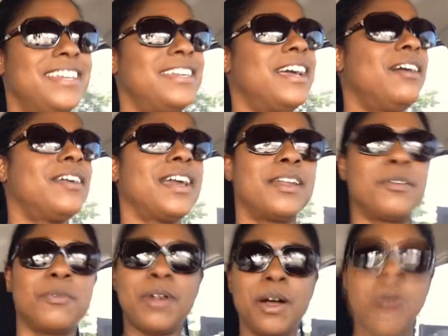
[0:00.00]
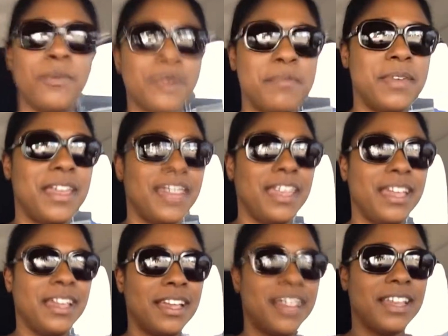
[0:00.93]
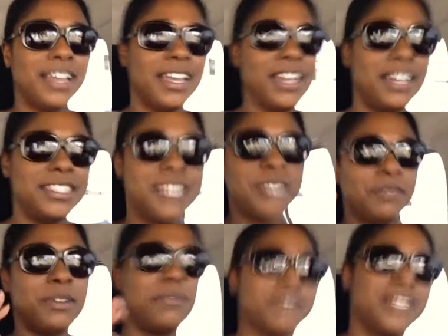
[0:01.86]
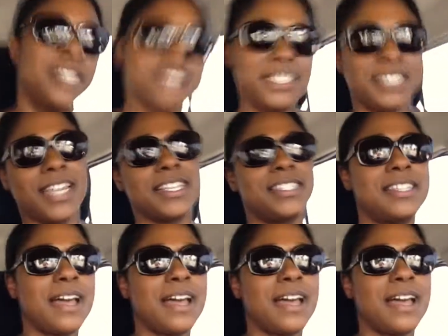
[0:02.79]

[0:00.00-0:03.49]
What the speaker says: Y'all gotta roll with me until we reach the next